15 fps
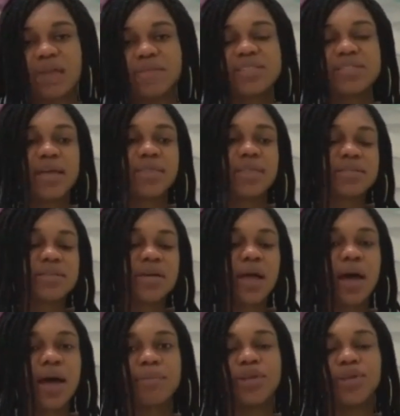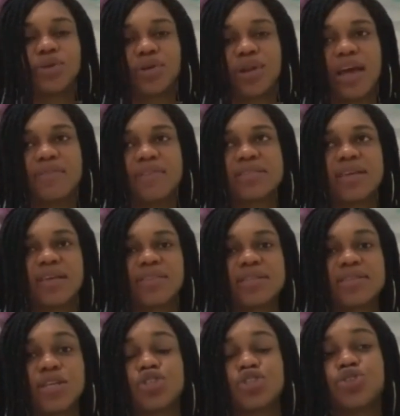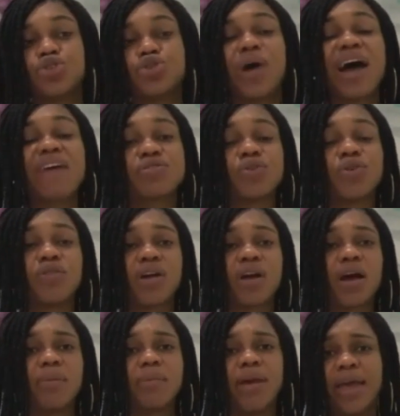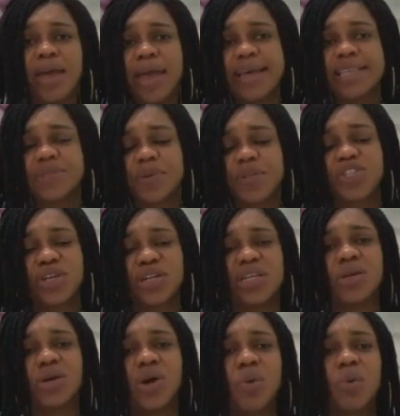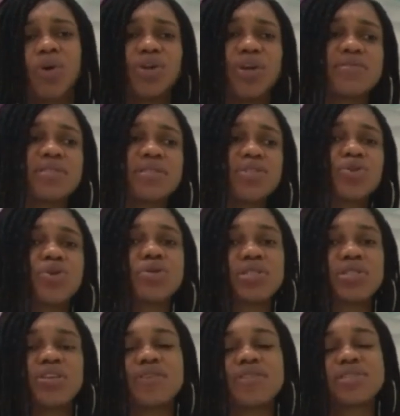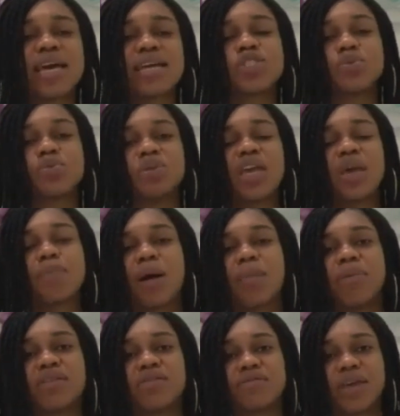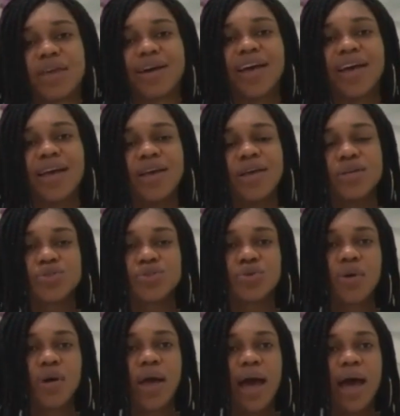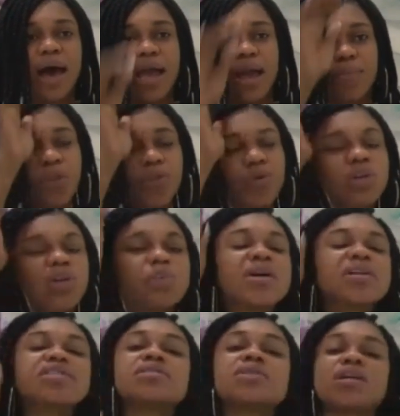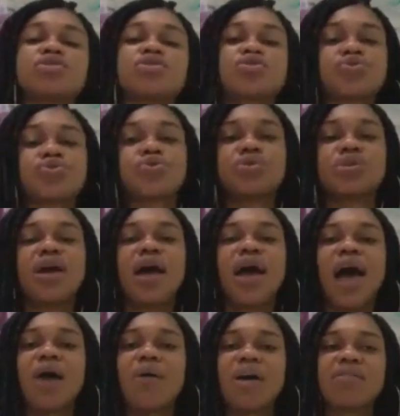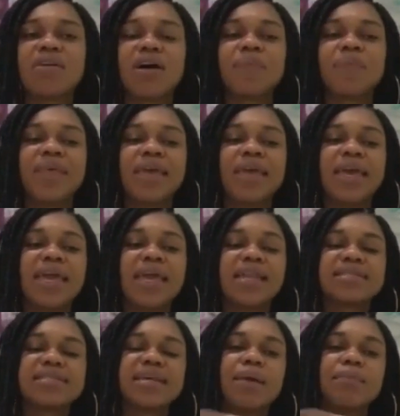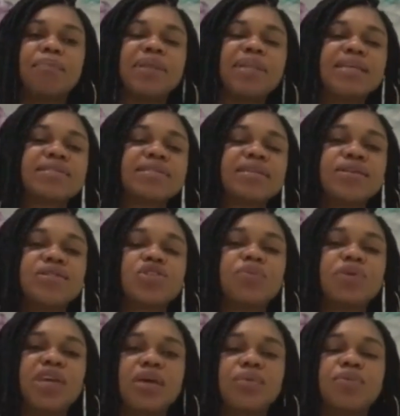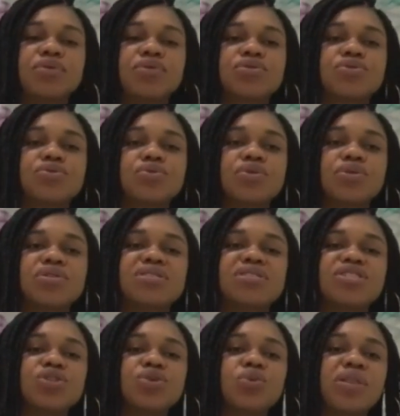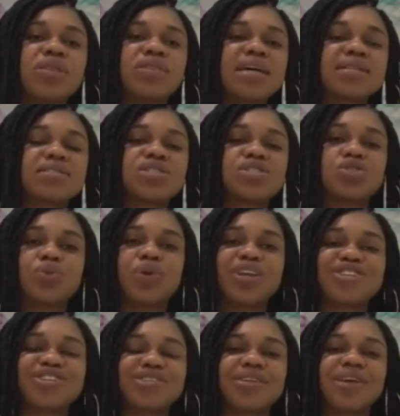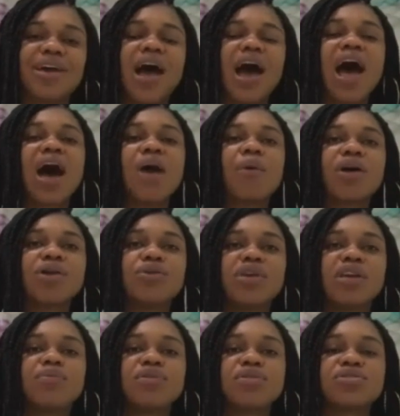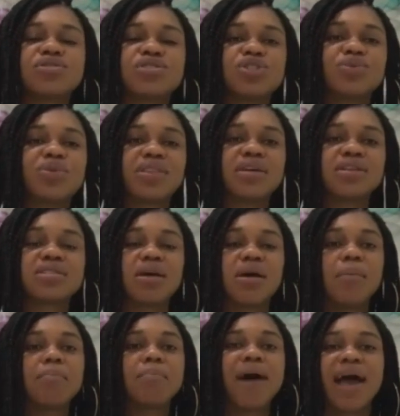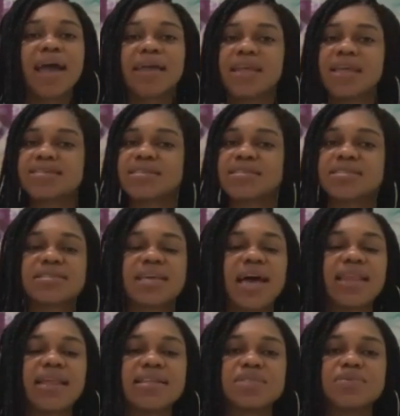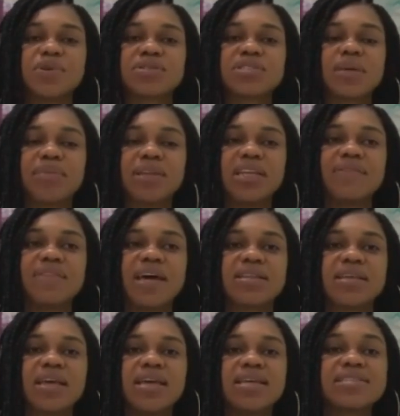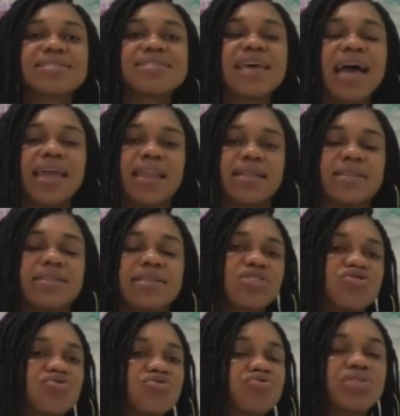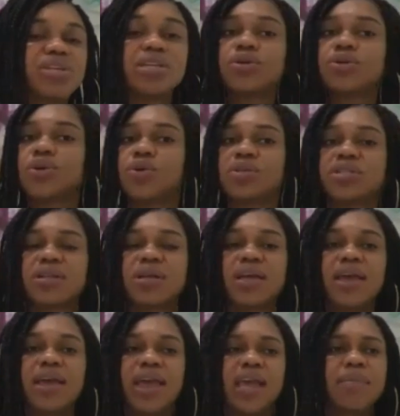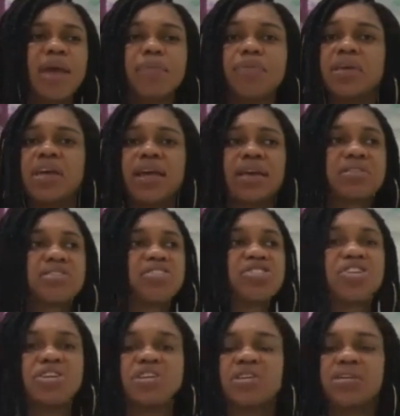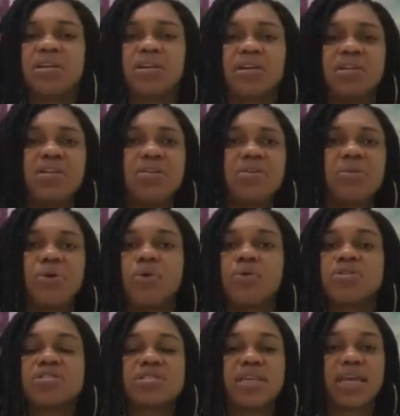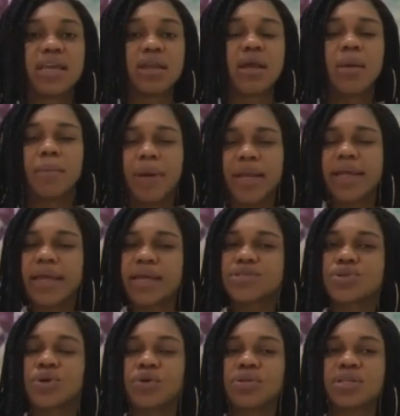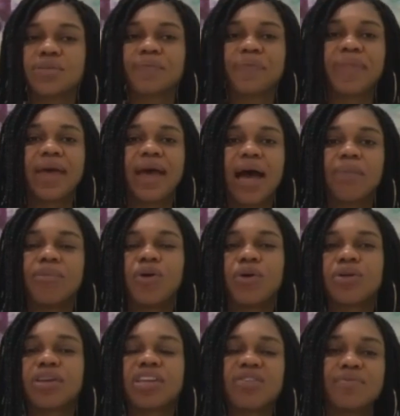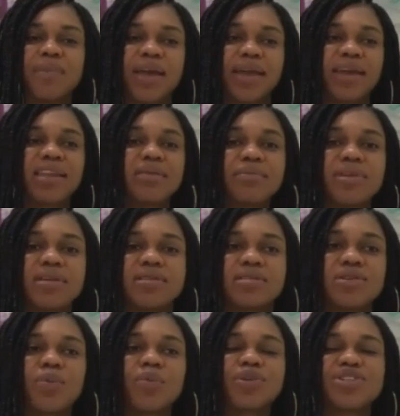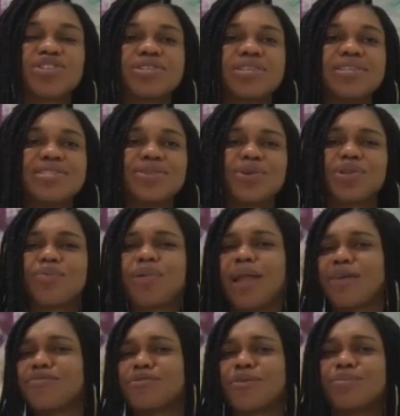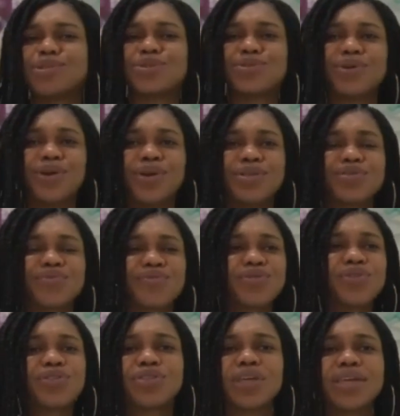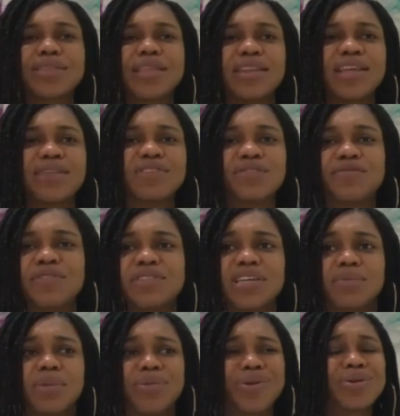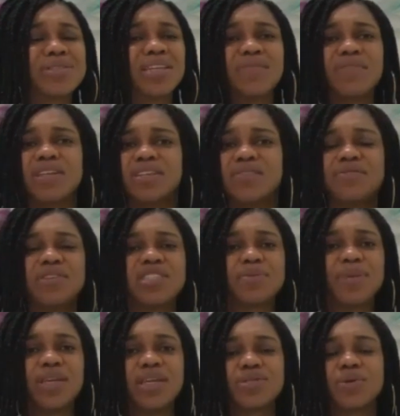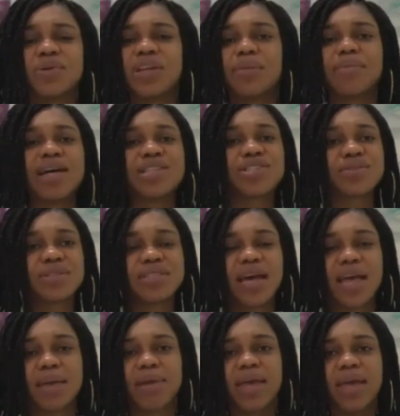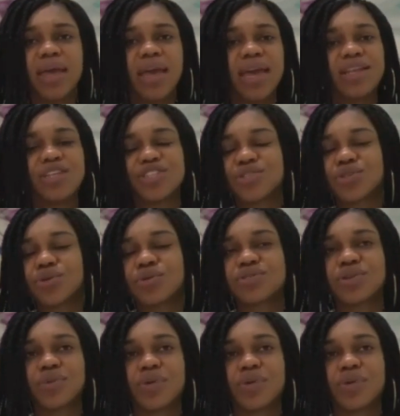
These are things that come in your life. These are things that you have to overcome, especially when you have set yourself aside to be a public figure. So I am not the only person that is trolled. However, it is the ability to be able to deal with that situation. How are you able to deal with it? Mine is just silence because I believe that silence is really golden. It might be a cheeky, you know, old saying, but it is golden I'm not going to give my enemies the opportunity or the platform to to think that they've defeated me because they never defeat me. It's only mm. a hmm. matter of time, and it just goes away.